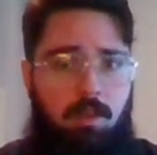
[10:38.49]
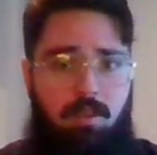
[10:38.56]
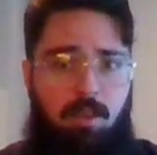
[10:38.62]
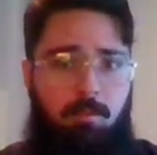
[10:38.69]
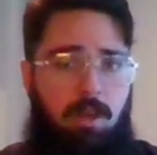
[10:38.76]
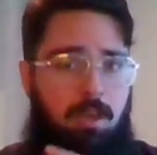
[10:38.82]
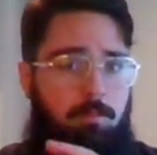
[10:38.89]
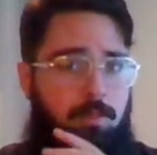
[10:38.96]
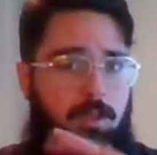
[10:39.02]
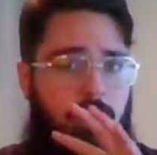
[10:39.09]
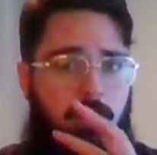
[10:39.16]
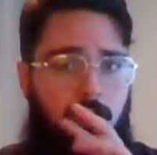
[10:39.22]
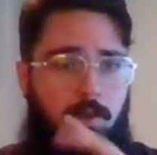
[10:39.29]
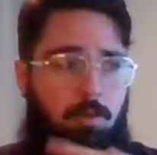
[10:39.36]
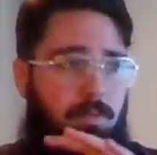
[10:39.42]
They might
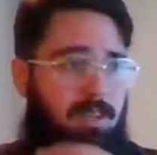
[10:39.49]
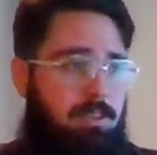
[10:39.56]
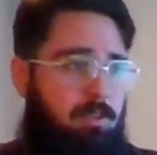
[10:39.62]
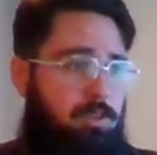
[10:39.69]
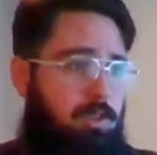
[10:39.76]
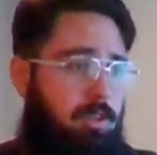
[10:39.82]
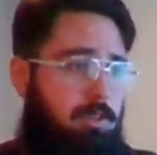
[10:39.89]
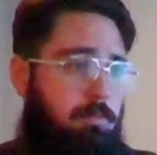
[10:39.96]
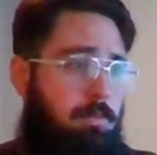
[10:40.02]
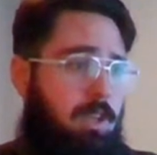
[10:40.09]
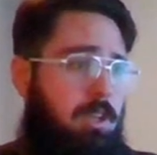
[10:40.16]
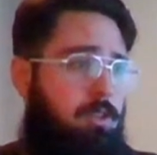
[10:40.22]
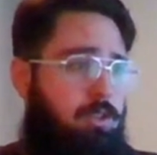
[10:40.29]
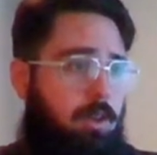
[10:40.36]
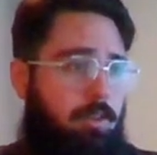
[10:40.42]
be, messaging
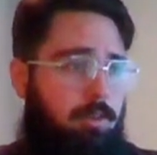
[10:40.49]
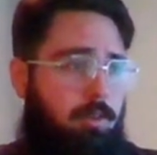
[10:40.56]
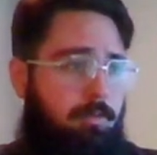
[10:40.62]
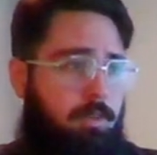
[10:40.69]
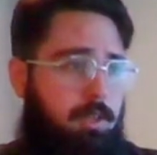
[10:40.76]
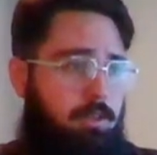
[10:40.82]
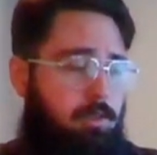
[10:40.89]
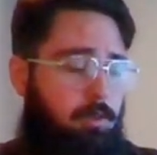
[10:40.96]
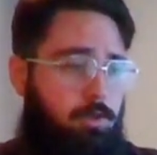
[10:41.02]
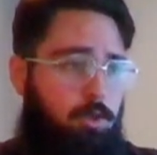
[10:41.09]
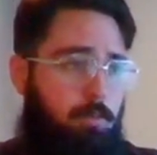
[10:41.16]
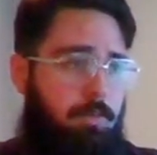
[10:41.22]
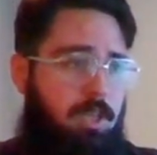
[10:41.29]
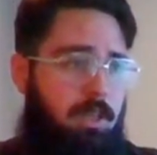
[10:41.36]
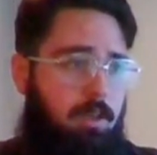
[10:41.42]
each other via
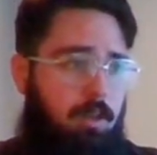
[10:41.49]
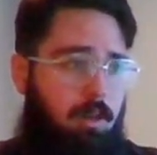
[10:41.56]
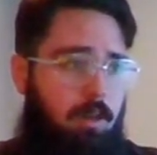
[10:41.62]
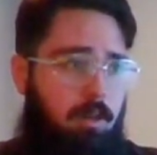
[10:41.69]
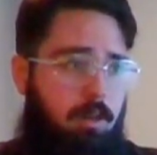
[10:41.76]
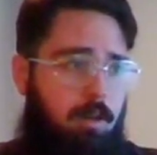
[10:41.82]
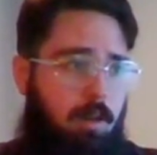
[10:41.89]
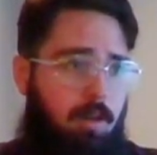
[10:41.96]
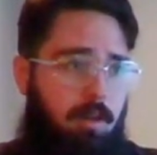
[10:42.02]
social media.